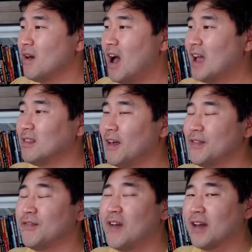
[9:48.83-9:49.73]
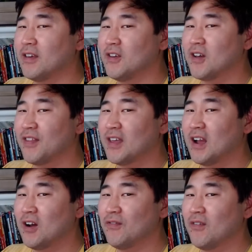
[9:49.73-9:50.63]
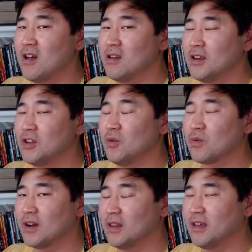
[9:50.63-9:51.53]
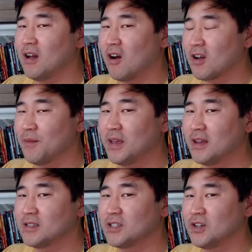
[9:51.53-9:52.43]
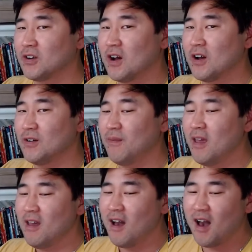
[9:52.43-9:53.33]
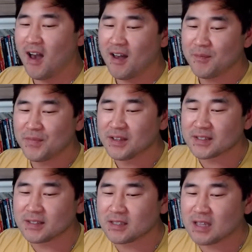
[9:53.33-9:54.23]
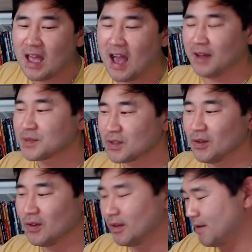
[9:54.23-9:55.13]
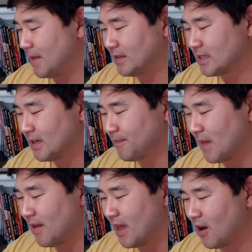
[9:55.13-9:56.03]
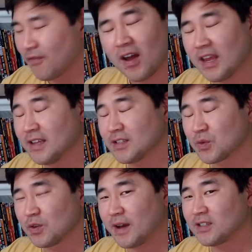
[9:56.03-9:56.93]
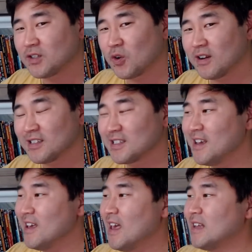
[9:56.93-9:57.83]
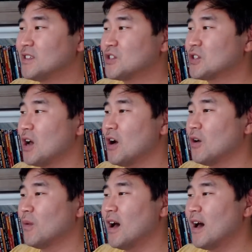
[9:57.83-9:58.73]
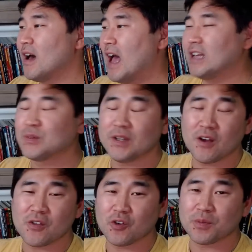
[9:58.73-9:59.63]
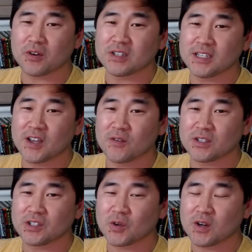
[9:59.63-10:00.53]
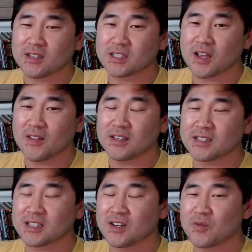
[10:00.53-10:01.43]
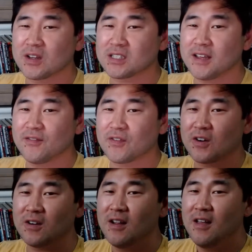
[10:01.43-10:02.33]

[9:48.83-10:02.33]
I love the fact that you got the Hierophant. You really are coming into your own. This is absolutely amazing. The Hierophant is ruled by Taurus. And so, as we know, Jupiter did go into Taurus. So this is going to resonate for